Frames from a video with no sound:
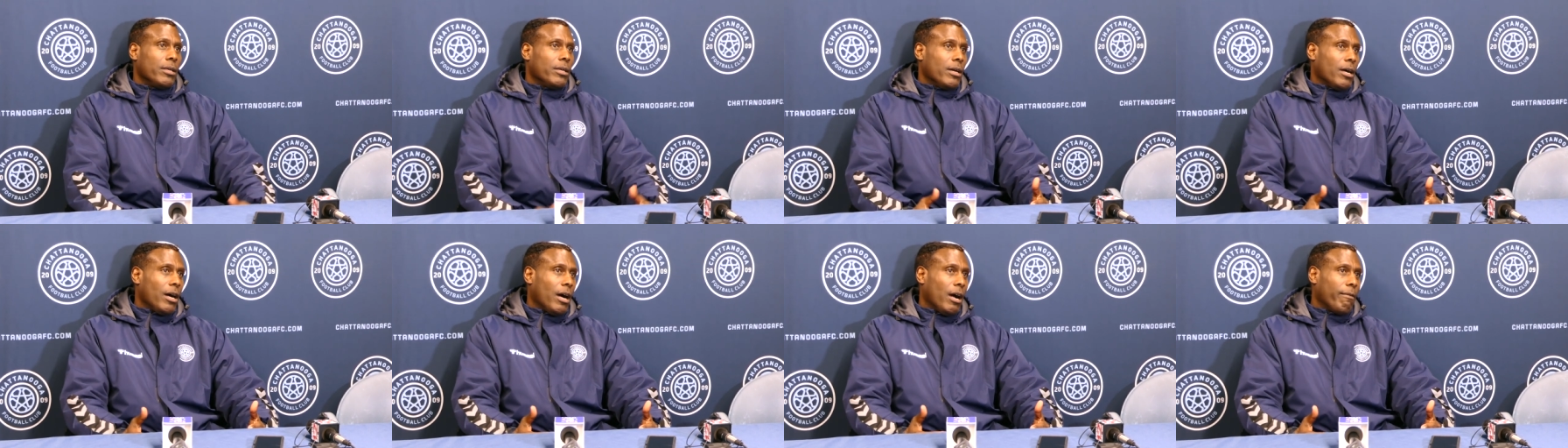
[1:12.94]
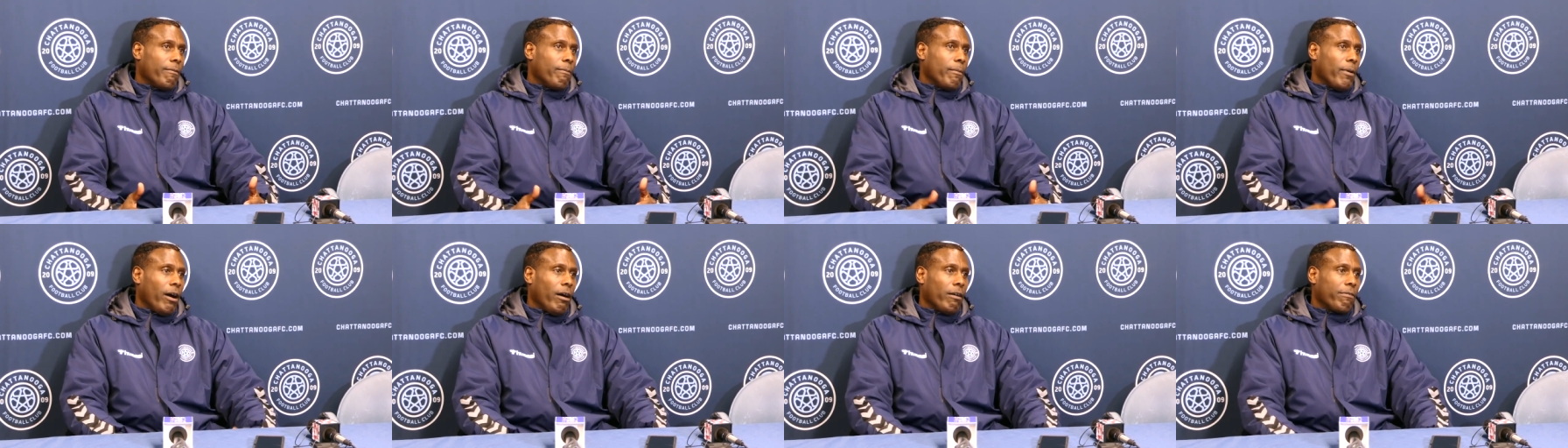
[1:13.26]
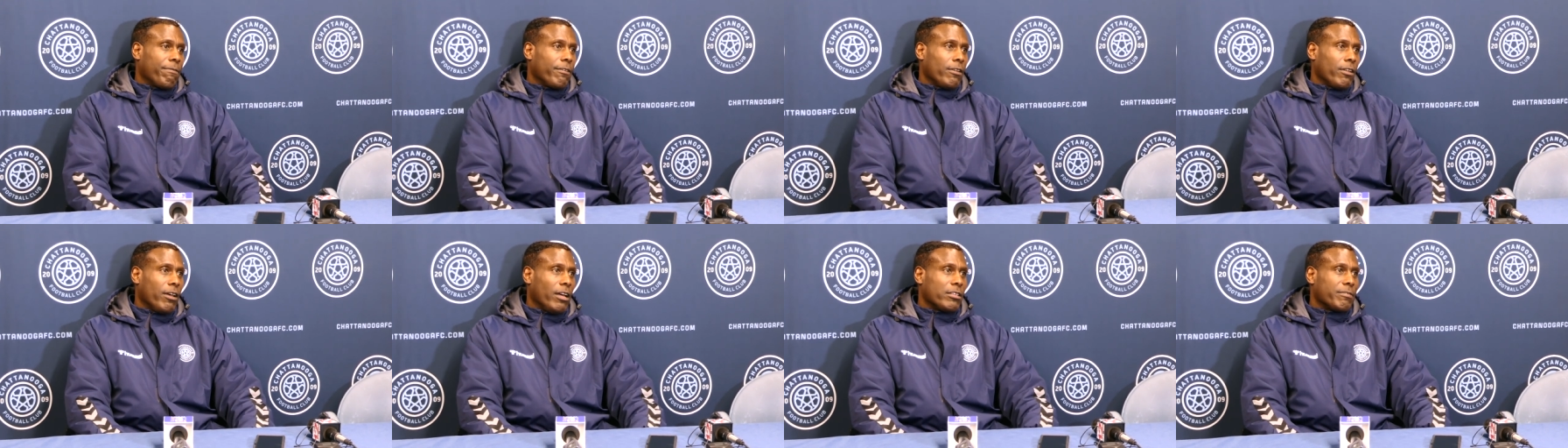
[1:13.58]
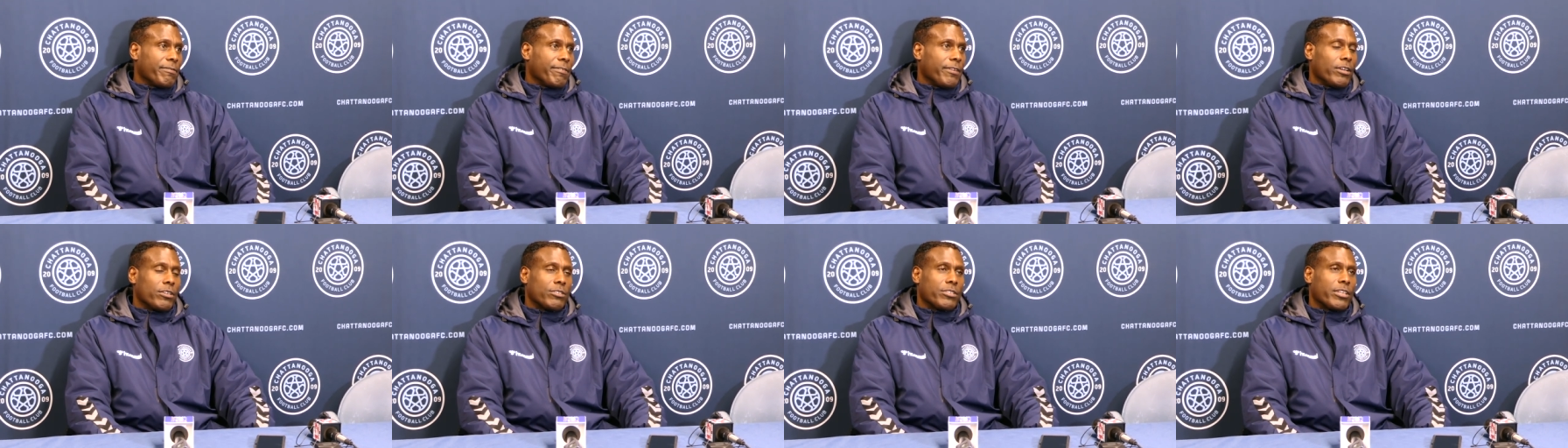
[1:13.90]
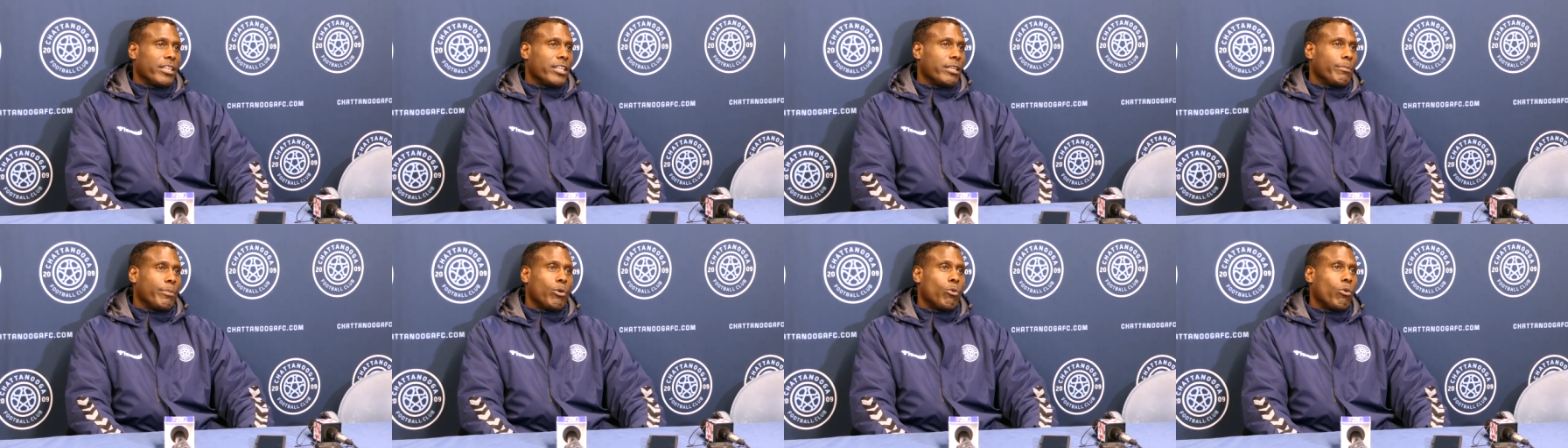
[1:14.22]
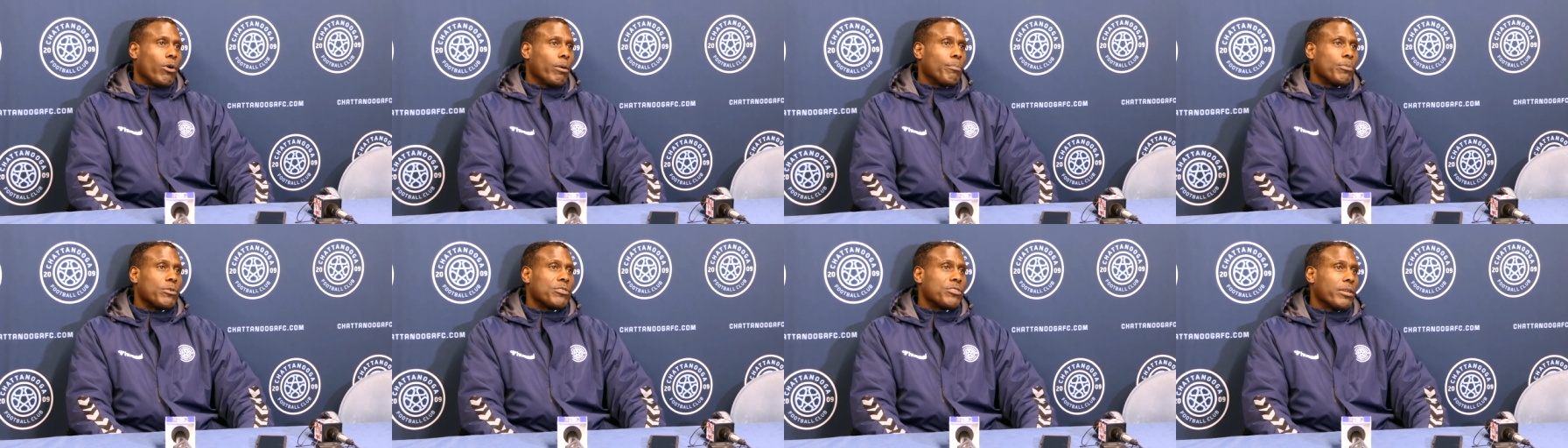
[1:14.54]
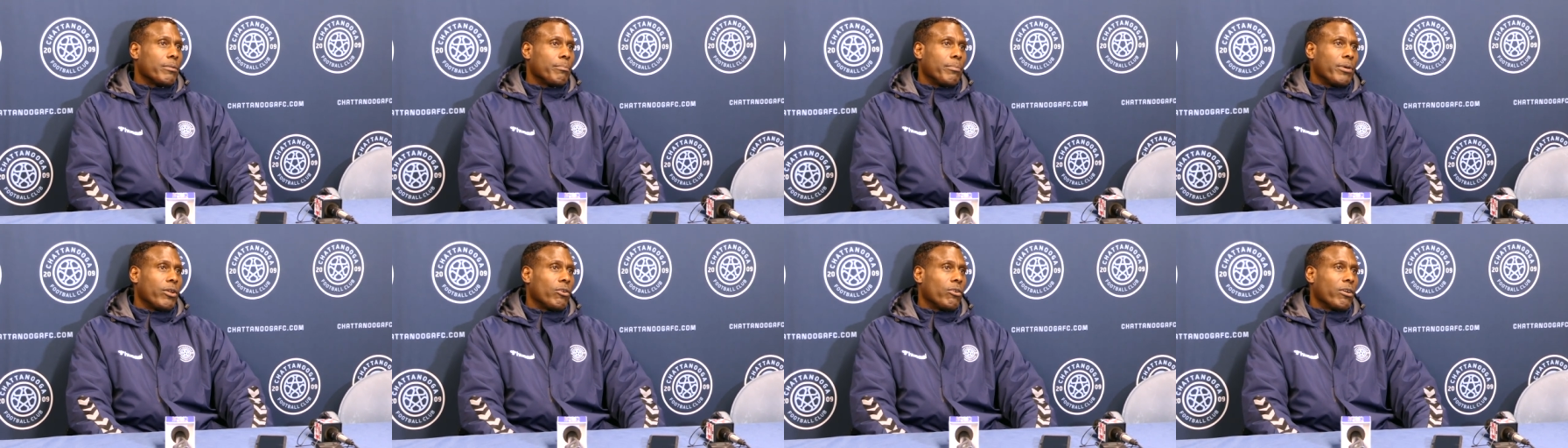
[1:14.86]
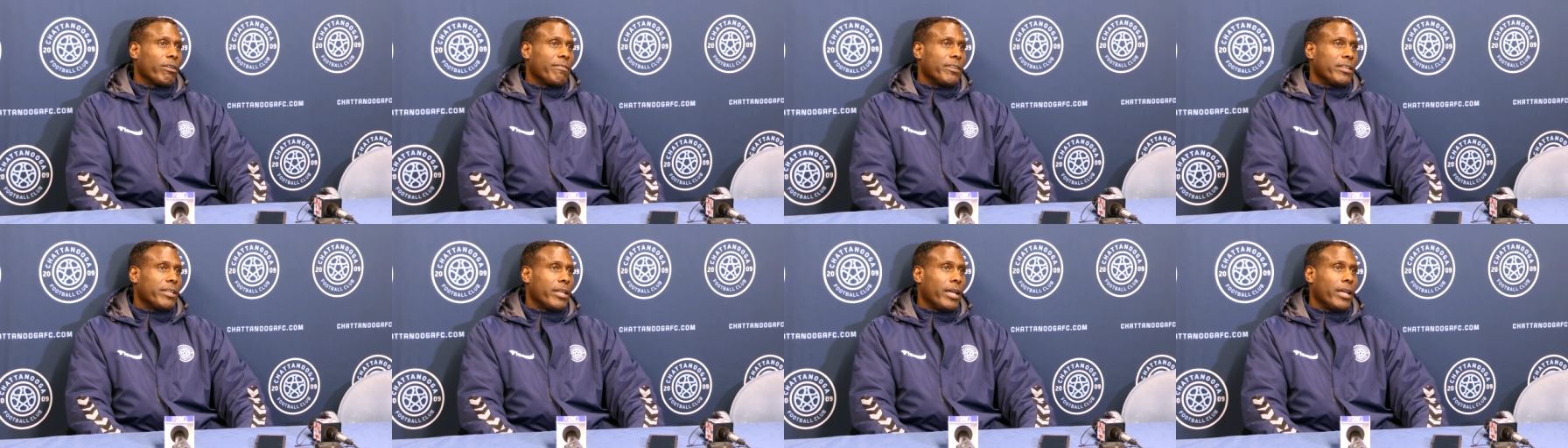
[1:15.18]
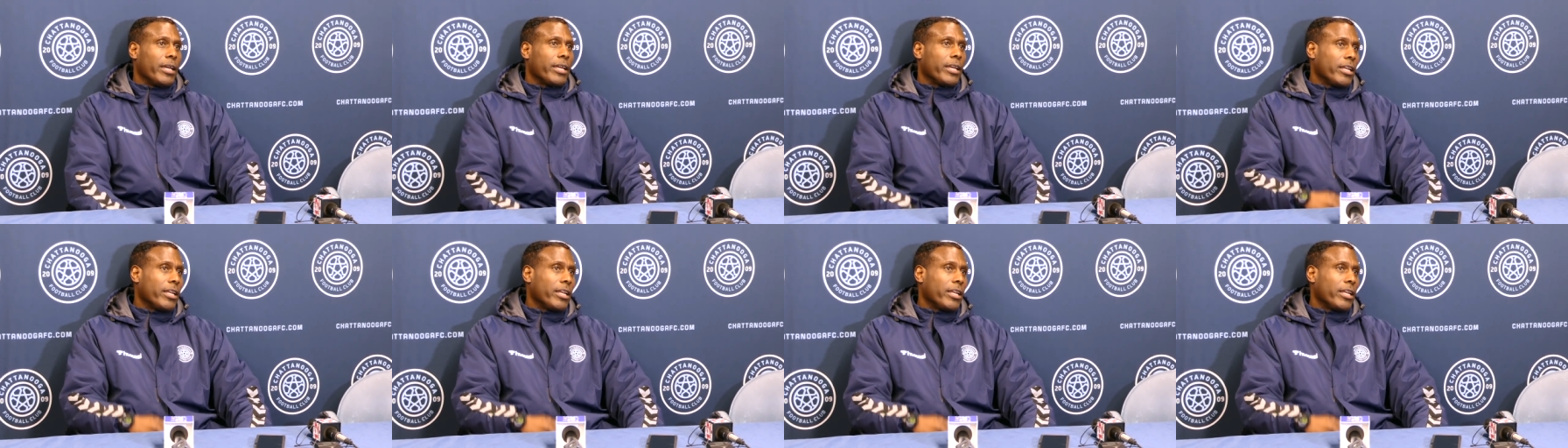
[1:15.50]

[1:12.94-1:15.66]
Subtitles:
our philosophy here is, can you be 1% better every day?